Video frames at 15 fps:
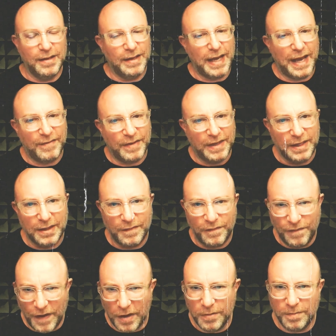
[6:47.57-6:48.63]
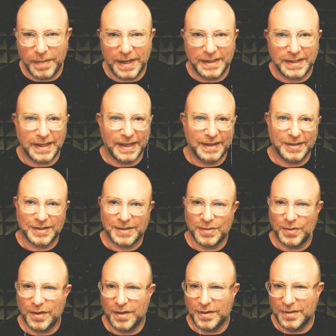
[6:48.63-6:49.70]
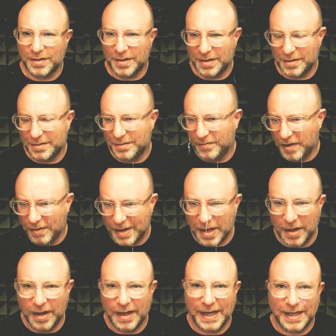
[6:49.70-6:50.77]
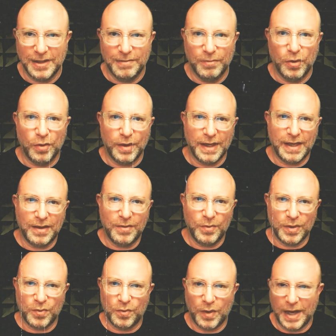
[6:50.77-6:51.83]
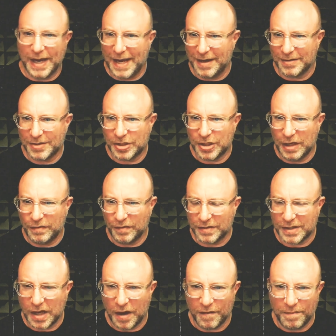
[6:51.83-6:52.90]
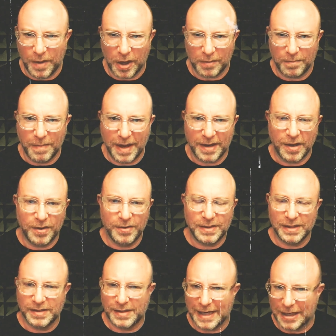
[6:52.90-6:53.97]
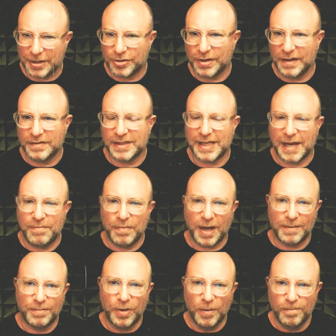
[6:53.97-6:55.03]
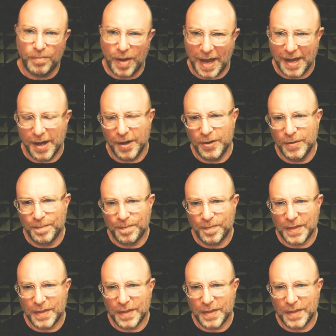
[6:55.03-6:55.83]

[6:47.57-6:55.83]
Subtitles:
having phone meetings very early in the morning with White House Chief of Staff Mark Meadows and Secretary of State Mike Pompeo,